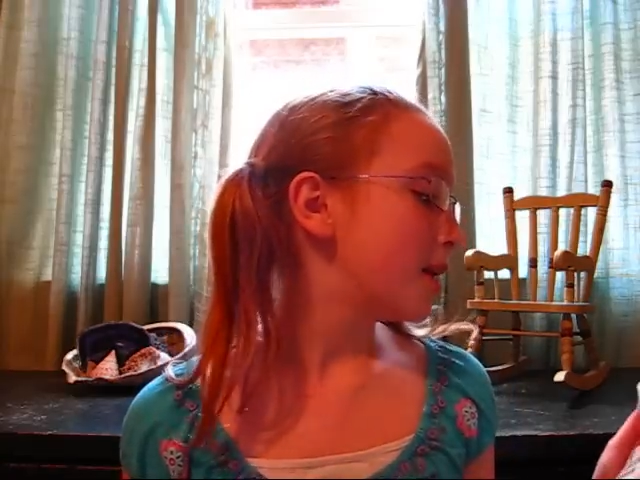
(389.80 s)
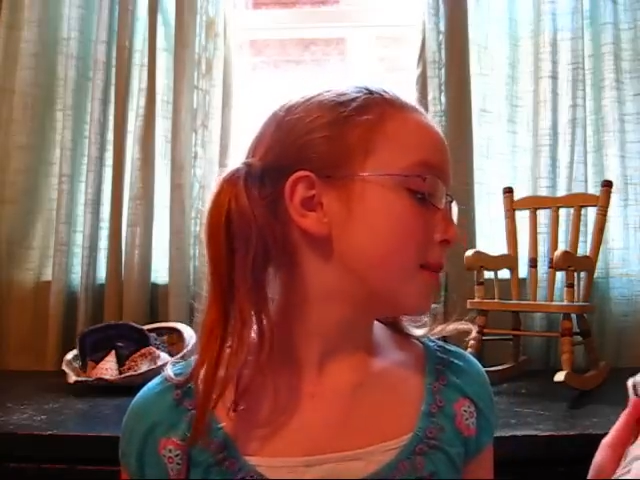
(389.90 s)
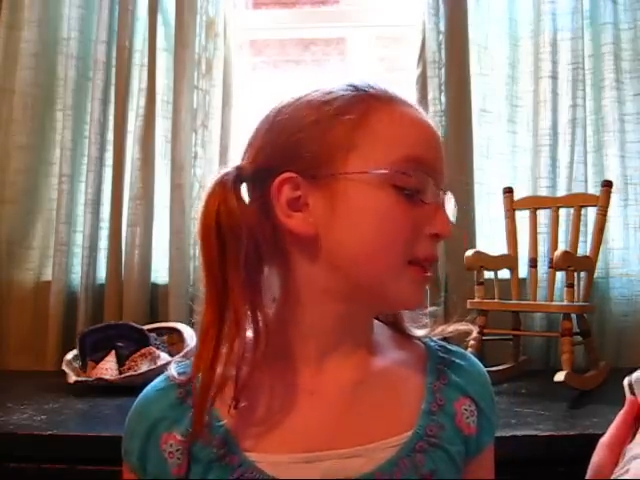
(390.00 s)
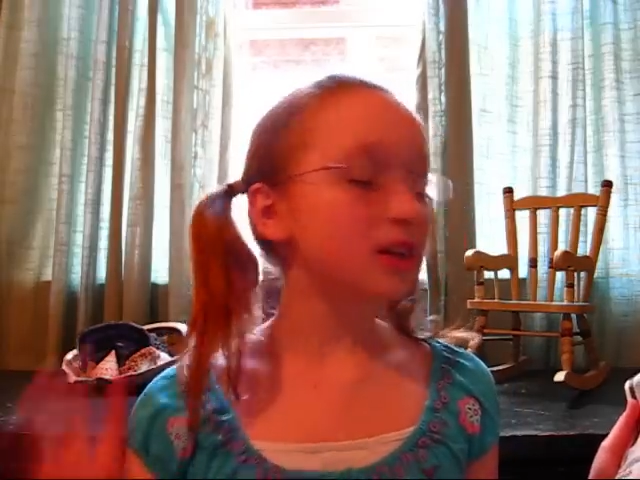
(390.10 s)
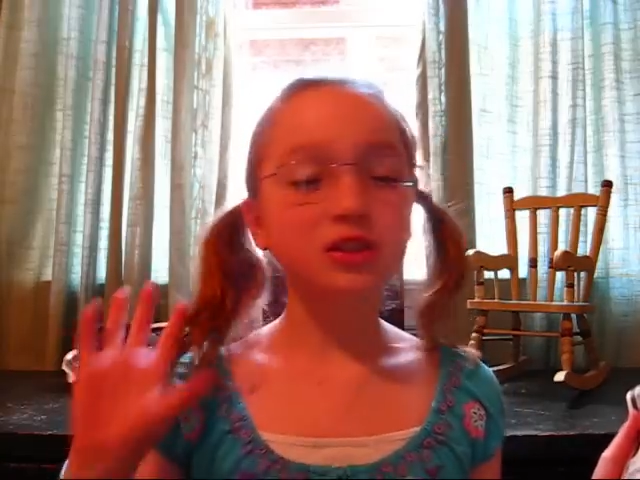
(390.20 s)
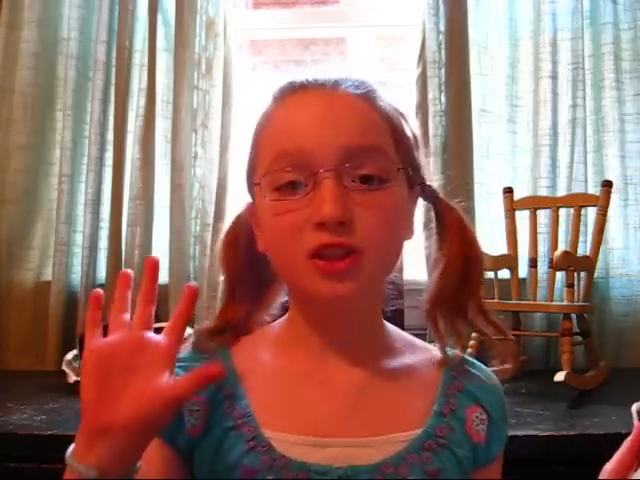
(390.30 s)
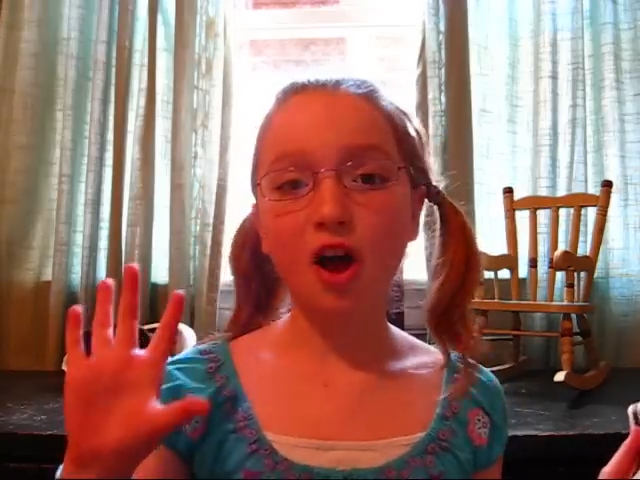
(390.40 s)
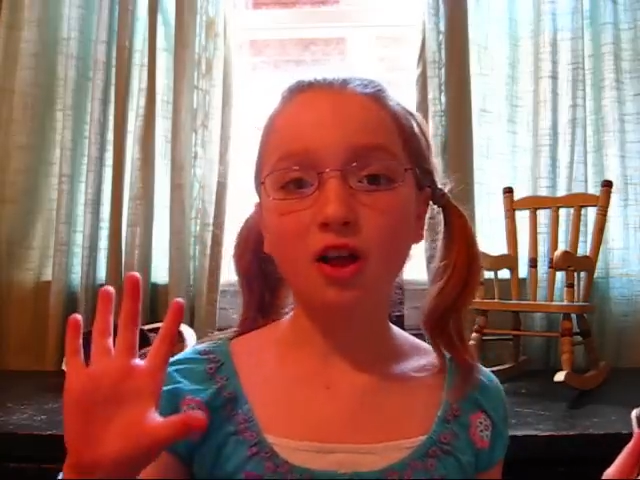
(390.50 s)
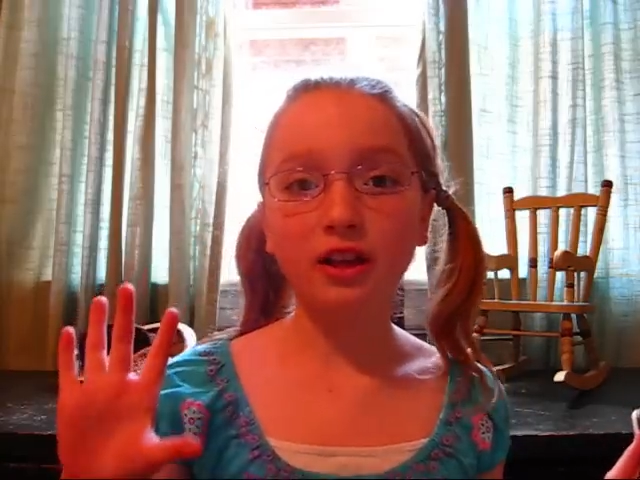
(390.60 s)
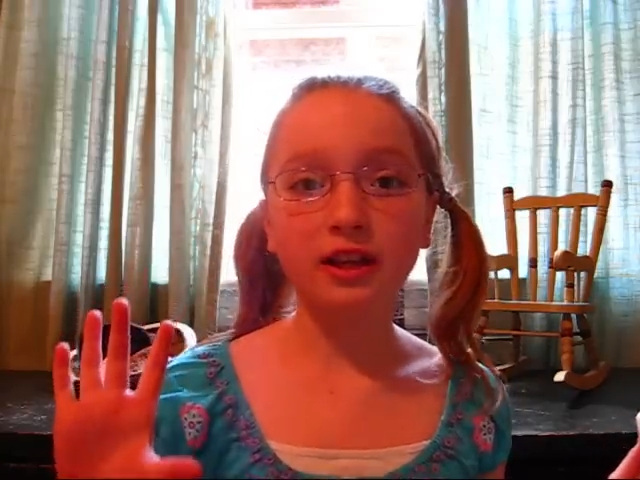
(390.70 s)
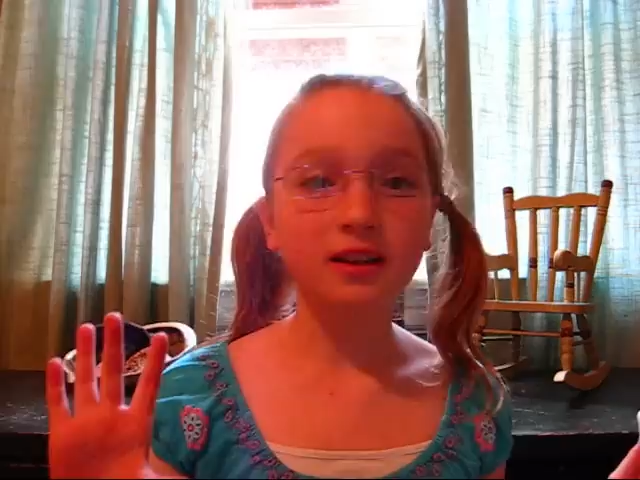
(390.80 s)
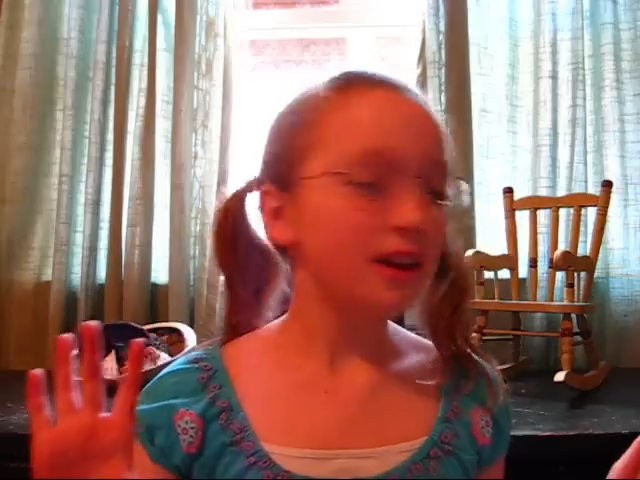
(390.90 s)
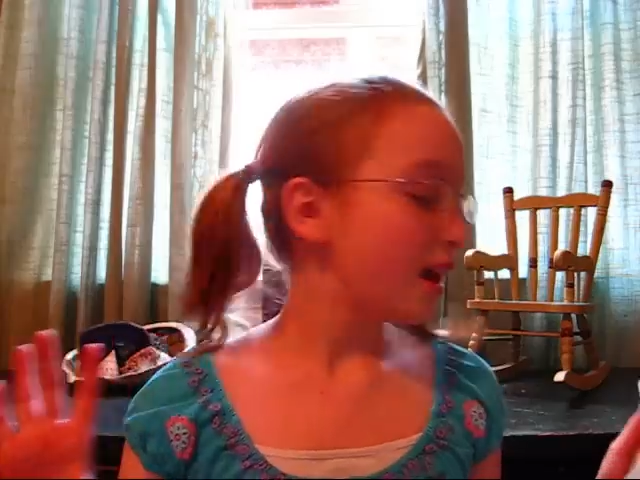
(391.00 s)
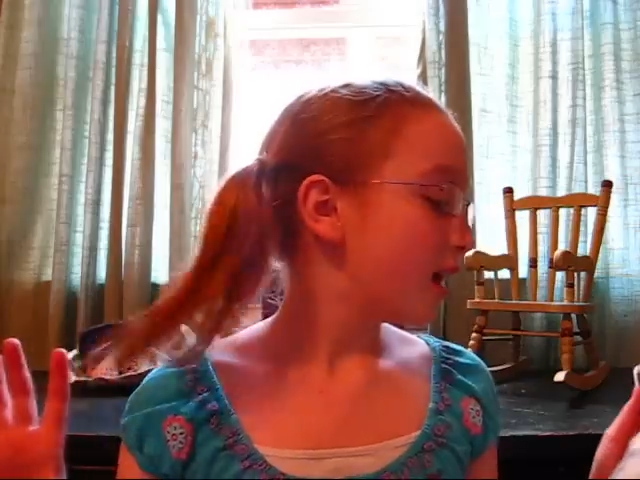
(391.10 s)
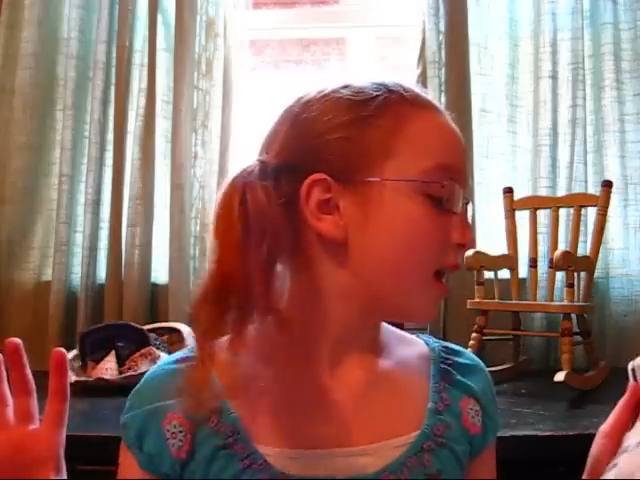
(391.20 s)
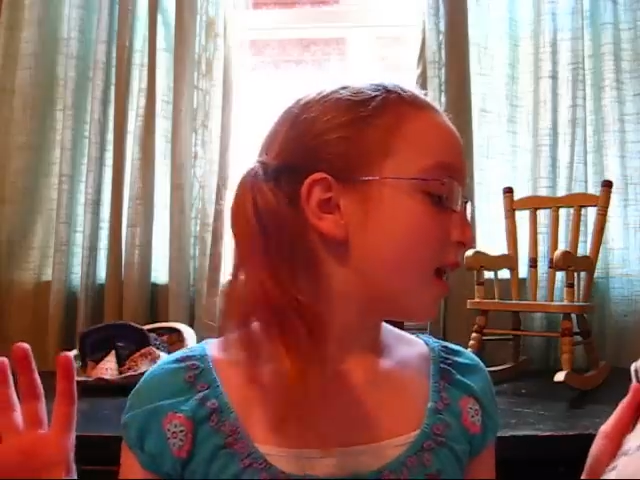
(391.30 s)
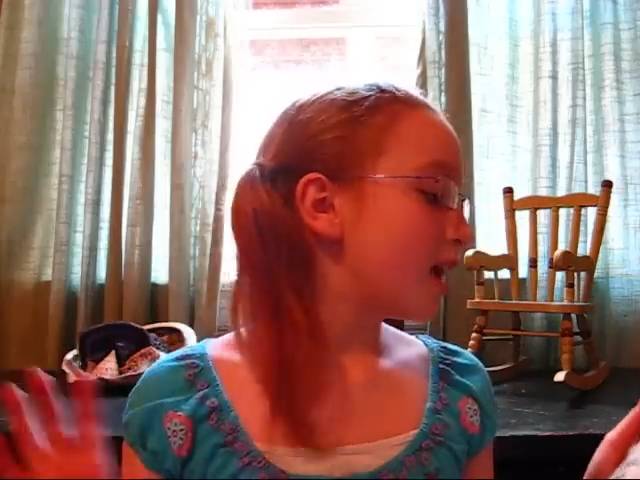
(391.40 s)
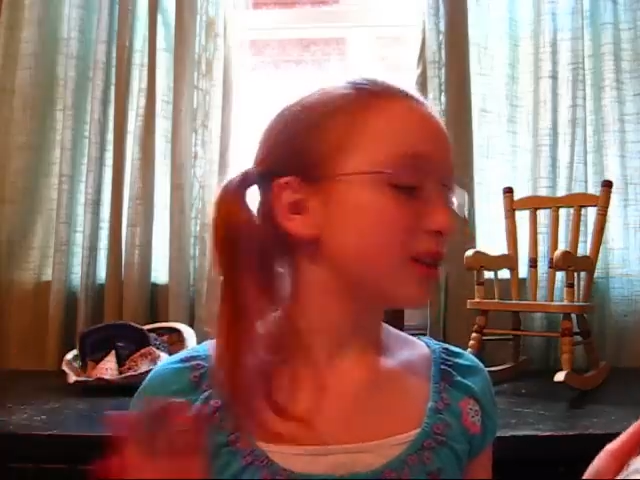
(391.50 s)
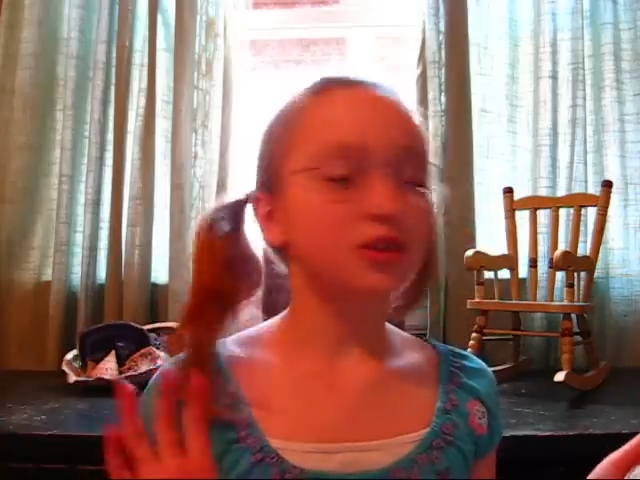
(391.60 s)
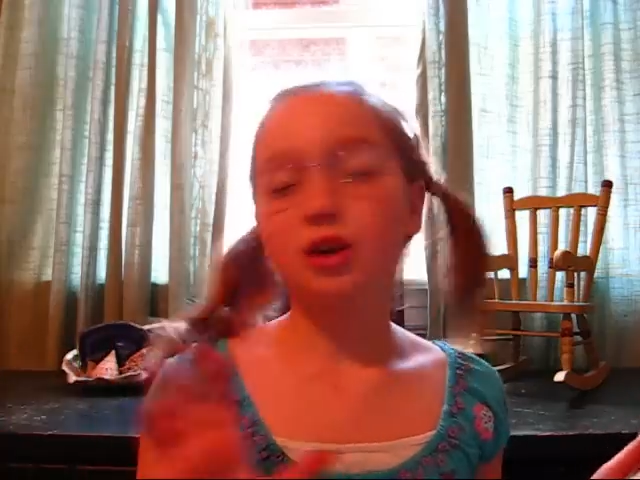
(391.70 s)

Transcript: But they're solid, and